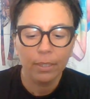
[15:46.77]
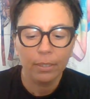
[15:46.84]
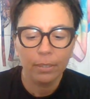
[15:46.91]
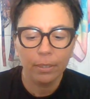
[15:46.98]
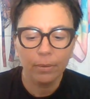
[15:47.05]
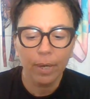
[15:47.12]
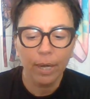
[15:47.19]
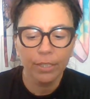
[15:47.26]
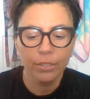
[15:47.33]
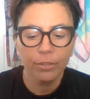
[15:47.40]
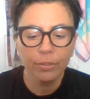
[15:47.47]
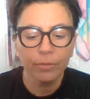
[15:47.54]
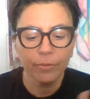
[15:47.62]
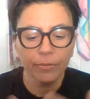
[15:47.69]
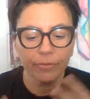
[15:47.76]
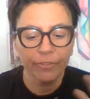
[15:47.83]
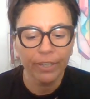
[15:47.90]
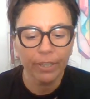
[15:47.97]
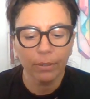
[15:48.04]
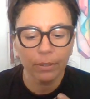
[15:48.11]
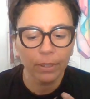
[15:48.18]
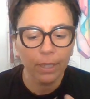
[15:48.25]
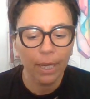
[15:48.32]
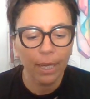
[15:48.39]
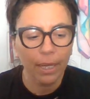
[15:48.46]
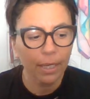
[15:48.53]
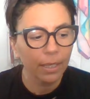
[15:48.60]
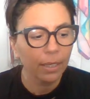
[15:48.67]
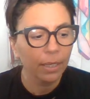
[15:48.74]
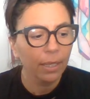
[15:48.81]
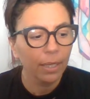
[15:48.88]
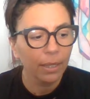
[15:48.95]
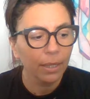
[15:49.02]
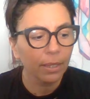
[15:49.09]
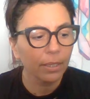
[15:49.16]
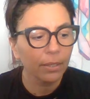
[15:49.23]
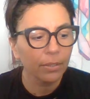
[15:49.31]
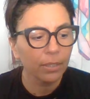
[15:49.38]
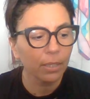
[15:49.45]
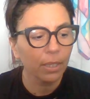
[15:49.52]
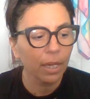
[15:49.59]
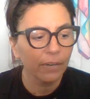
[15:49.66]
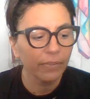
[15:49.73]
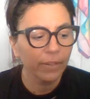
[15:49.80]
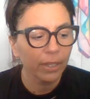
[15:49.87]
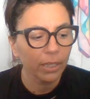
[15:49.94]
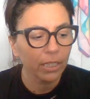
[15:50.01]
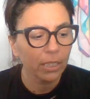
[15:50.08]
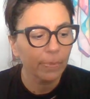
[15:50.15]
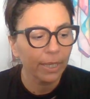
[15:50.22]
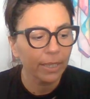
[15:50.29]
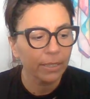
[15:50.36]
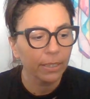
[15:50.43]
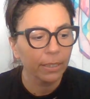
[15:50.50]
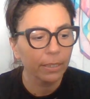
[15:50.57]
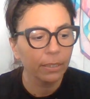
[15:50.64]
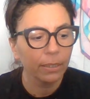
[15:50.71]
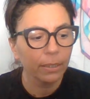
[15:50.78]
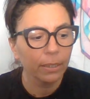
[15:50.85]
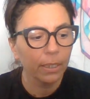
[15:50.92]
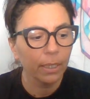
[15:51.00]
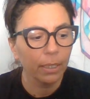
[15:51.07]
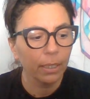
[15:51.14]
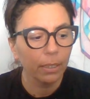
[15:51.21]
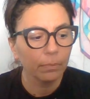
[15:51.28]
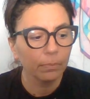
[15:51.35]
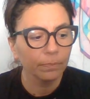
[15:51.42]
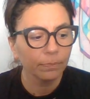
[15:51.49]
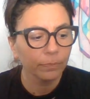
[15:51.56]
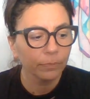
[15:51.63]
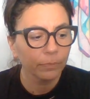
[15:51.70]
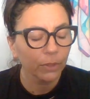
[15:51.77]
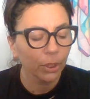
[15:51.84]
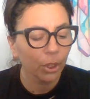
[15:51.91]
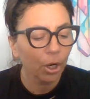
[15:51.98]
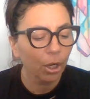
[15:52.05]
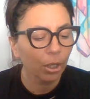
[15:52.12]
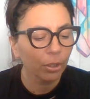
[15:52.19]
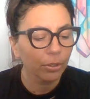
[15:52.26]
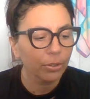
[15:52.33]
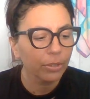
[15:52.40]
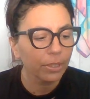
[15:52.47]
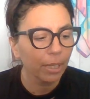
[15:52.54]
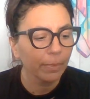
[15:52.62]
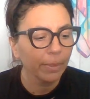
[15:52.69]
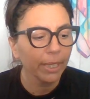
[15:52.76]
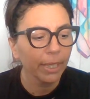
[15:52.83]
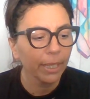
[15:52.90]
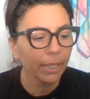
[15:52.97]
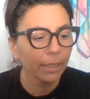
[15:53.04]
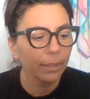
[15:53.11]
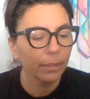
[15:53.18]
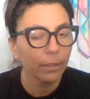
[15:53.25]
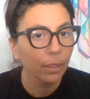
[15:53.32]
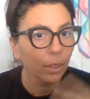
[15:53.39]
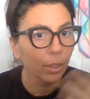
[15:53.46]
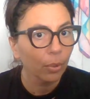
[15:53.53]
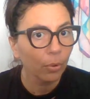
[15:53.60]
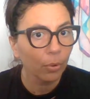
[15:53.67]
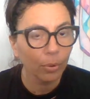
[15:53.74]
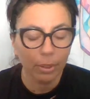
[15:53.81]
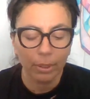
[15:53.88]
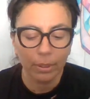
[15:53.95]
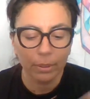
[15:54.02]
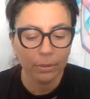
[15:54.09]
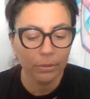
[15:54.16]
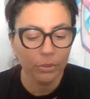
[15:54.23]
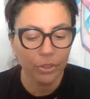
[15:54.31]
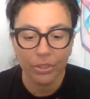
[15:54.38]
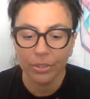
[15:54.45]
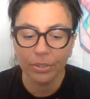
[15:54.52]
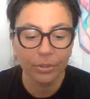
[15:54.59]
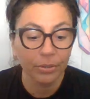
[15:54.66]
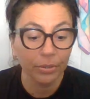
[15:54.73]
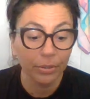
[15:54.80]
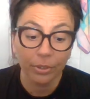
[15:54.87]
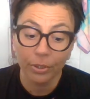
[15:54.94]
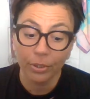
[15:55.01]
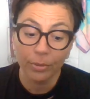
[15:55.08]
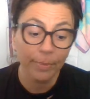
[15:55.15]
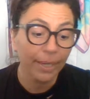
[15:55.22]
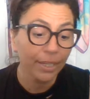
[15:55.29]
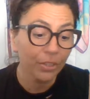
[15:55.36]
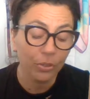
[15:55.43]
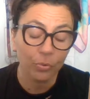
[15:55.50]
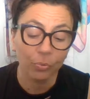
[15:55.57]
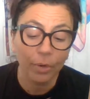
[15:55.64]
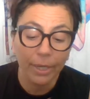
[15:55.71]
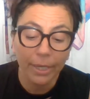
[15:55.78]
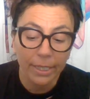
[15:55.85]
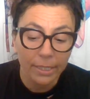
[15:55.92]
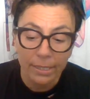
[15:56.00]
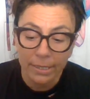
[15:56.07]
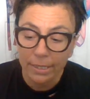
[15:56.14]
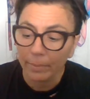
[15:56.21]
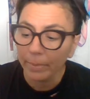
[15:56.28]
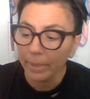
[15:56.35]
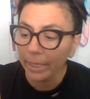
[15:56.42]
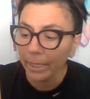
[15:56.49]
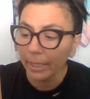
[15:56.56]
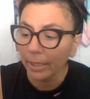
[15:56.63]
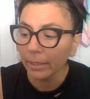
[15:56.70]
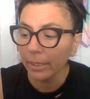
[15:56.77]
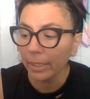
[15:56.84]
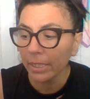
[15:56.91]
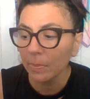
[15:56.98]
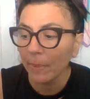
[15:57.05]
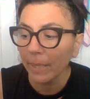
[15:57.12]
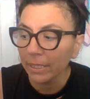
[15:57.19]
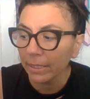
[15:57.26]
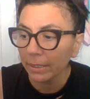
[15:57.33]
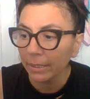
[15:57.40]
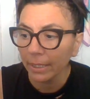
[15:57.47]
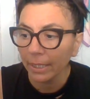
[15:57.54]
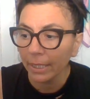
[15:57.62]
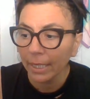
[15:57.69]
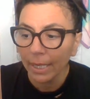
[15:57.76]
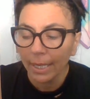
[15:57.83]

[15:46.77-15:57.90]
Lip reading: So I do feel like there's a lot of unexpected callers coming in, or just you may just run into somebody unexpectedly.